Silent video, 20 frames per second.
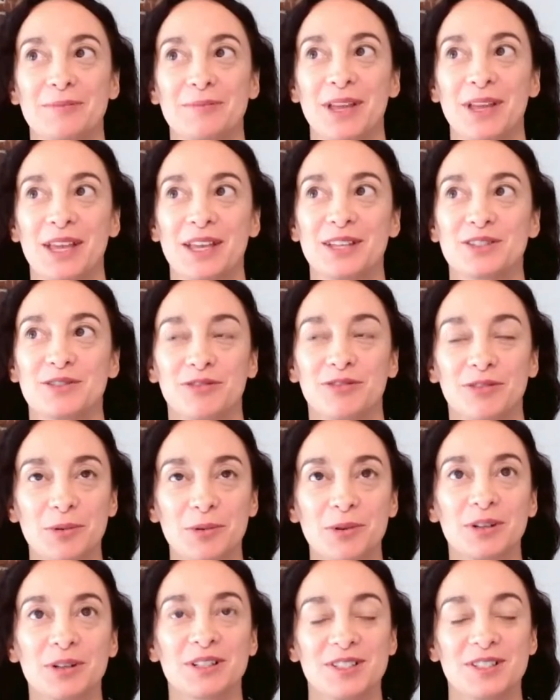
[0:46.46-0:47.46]
age
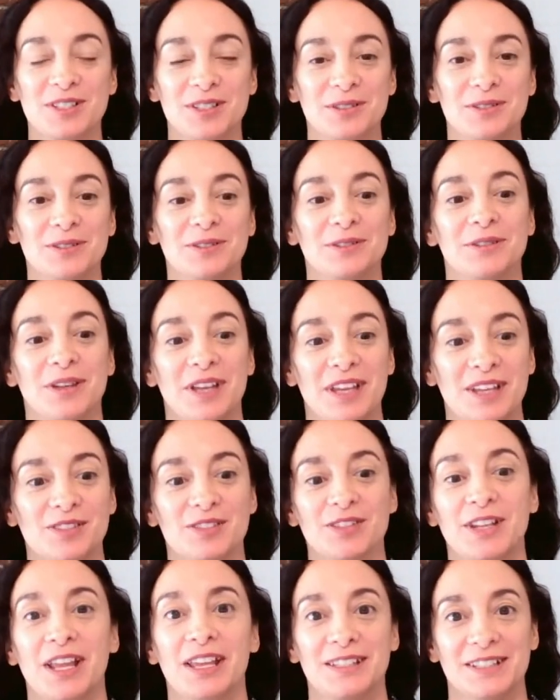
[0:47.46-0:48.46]
4 to age
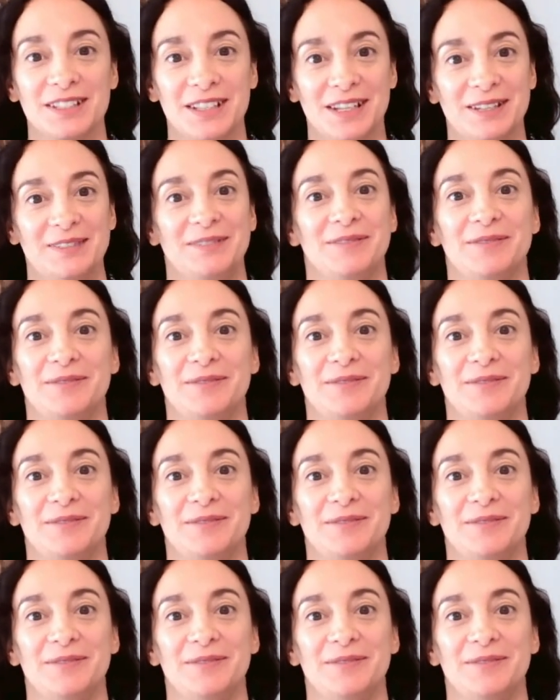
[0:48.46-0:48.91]
19.